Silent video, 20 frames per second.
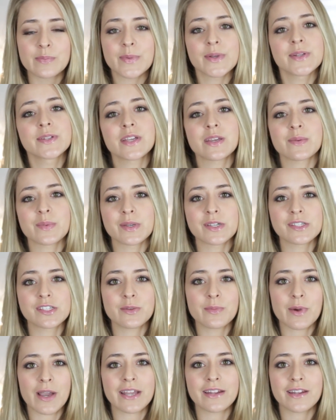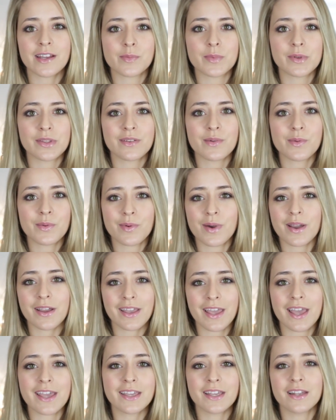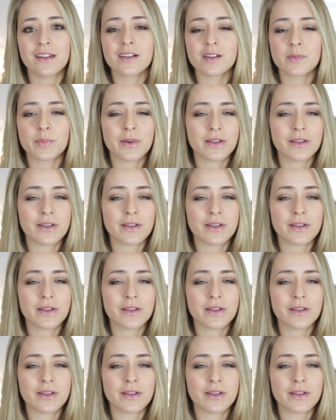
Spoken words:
and build it because you might end up with quite a cakey look,